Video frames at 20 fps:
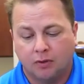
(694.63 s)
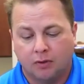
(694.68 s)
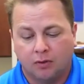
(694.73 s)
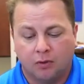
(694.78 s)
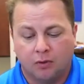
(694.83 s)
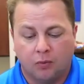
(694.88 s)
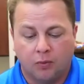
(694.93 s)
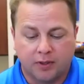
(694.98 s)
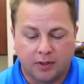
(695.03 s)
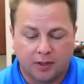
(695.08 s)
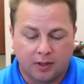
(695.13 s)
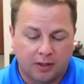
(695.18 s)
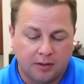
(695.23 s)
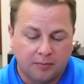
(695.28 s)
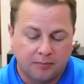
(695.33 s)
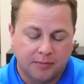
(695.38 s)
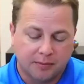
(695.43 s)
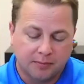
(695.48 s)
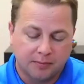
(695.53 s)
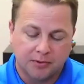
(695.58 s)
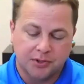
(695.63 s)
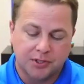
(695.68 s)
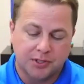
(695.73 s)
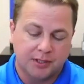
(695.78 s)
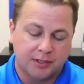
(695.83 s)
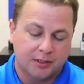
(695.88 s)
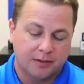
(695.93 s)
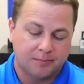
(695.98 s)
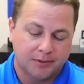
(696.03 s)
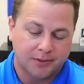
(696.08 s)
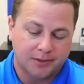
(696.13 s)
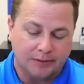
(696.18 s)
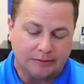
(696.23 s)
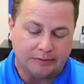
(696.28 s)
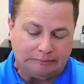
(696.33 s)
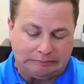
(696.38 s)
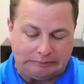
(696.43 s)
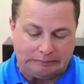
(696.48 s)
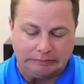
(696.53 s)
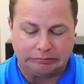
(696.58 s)
With club memberships,
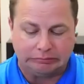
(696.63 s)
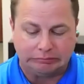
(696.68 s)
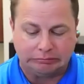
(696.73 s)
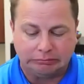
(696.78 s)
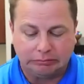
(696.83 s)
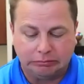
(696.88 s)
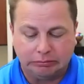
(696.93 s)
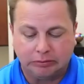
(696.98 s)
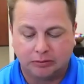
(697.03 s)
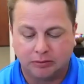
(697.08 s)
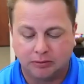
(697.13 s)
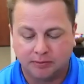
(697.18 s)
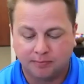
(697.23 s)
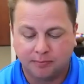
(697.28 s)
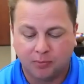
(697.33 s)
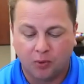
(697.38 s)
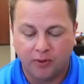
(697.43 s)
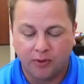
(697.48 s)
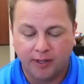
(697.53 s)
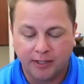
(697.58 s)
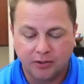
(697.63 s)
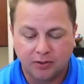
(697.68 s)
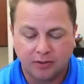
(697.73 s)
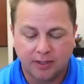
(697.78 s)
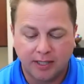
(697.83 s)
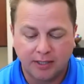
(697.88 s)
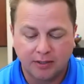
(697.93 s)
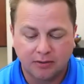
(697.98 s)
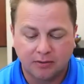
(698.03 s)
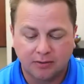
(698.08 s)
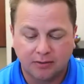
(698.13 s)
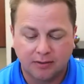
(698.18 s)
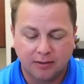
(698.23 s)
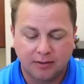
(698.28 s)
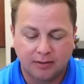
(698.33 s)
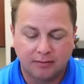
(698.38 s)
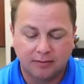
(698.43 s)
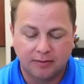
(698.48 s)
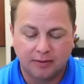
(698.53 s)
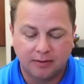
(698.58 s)
boy, that,
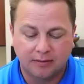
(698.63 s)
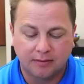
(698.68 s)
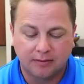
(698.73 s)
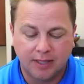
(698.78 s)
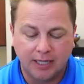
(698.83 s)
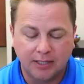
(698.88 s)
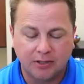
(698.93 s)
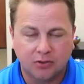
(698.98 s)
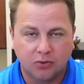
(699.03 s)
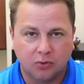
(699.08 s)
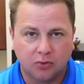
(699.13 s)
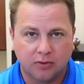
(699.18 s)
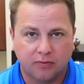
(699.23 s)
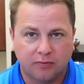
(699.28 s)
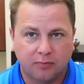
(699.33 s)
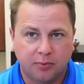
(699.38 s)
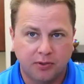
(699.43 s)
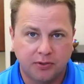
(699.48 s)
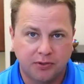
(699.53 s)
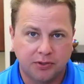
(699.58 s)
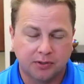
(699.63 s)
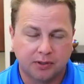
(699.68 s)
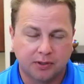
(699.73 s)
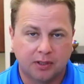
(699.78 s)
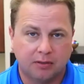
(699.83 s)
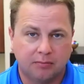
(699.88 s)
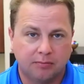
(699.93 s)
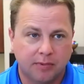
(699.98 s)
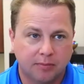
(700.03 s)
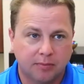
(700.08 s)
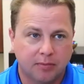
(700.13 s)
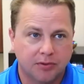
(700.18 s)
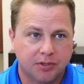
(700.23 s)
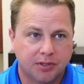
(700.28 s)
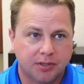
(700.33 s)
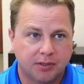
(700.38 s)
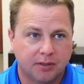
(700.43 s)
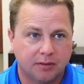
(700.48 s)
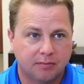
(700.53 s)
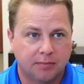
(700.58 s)
that sort of puts your club
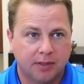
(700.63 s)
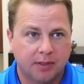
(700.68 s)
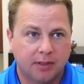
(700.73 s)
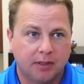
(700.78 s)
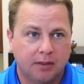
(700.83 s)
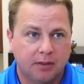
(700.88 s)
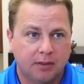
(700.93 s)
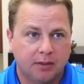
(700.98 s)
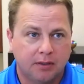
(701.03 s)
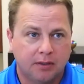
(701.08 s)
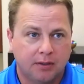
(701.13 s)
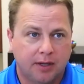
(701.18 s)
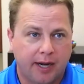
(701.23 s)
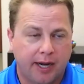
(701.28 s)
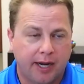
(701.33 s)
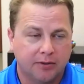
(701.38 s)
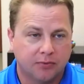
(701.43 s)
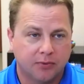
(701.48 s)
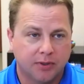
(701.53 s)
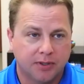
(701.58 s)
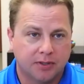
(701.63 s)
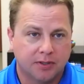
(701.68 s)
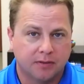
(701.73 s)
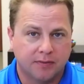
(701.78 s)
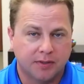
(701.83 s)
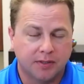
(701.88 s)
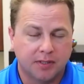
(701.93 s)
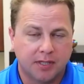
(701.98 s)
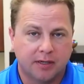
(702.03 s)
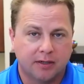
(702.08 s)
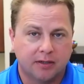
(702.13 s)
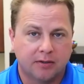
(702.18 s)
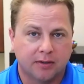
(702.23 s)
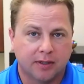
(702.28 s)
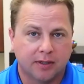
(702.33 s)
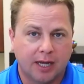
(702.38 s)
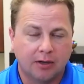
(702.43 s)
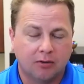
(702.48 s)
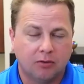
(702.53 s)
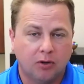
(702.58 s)
membership at risk of integrity.
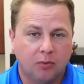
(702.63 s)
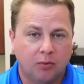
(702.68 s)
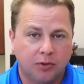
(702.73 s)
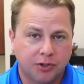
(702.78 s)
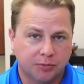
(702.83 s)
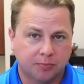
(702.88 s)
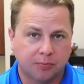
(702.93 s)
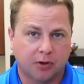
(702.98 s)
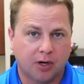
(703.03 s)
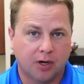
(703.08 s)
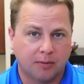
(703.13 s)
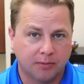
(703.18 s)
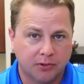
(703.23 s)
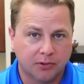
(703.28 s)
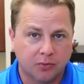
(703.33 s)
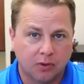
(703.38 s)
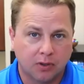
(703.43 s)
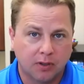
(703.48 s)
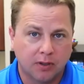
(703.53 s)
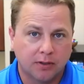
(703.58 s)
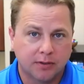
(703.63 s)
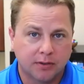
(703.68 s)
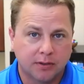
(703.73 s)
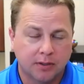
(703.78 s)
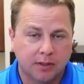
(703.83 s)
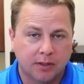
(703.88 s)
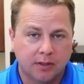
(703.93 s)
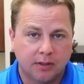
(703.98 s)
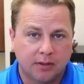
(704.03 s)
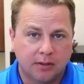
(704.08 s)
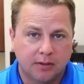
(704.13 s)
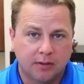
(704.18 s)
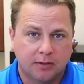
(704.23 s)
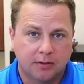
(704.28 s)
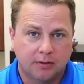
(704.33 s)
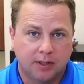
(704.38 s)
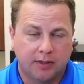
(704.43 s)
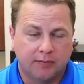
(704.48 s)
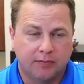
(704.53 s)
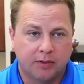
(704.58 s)
I don't know what your promise was.
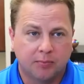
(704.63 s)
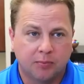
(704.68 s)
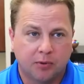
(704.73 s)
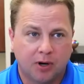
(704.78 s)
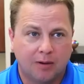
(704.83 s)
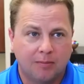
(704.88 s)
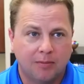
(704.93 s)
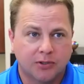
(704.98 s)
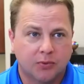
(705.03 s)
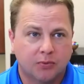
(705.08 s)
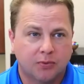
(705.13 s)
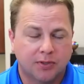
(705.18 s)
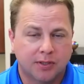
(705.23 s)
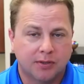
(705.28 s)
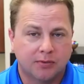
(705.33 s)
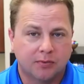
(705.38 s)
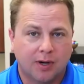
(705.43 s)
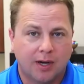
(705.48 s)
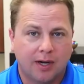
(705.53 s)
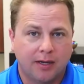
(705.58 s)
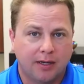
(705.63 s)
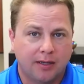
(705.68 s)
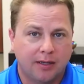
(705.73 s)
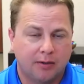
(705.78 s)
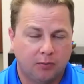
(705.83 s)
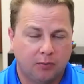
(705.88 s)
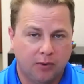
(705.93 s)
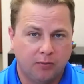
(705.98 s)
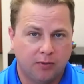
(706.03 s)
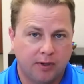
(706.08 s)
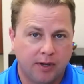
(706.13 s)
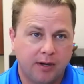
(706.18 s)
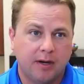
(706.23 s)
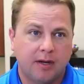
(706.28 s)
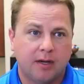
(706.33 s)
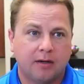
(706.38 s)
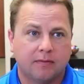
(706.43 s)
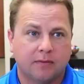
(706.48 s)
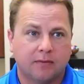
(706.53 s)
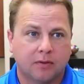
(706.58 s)
If your promise was in writing that we would
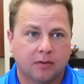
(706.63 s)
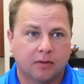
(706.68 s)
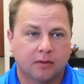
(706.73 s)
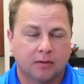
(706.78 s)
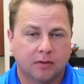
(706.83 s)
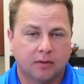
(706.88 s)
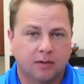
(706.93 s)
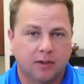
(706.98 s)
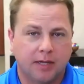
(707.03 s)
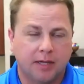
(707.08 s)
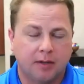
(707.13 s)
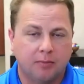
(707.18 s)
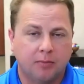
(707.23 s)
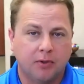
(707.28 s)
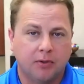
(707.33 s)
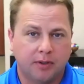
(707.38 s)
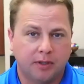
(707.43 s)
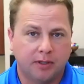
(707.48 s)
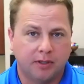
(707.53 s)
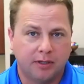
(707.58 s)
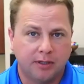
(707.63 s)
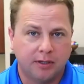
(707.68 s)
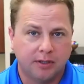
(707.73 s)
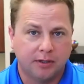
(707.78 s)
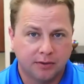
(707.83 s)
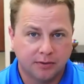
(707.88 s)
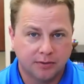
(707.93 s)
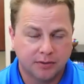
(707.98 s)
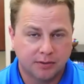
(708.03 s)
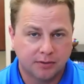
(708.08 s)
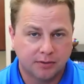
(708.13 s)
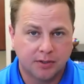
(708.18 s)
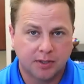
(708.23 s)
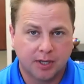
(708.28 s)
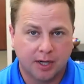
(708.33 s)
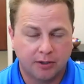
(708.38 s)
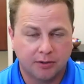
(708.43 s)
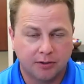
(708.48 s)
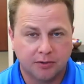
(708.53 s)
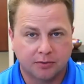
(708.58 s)
never in a million years
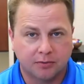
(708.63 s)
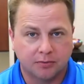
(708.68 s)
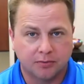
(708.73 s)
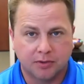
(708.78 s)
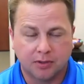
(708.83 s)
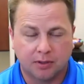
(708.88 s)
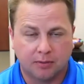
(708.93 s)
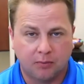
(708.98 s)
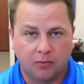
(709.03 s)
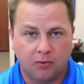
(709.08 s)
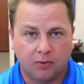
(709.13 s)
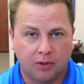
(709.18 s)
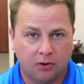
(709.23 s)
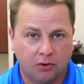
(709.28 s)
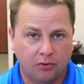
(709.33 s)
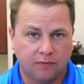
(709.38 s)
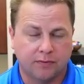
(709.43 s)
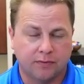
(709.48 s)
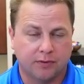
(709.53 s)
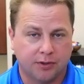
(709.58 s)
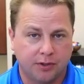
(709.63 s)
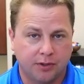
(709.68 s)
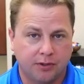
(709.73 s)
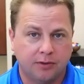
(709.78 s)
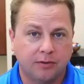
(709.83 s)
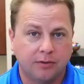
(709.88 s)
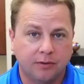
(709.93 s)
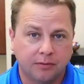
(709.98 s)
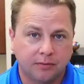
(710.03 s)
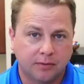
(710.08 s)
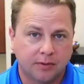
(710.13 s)
schedule someone over you,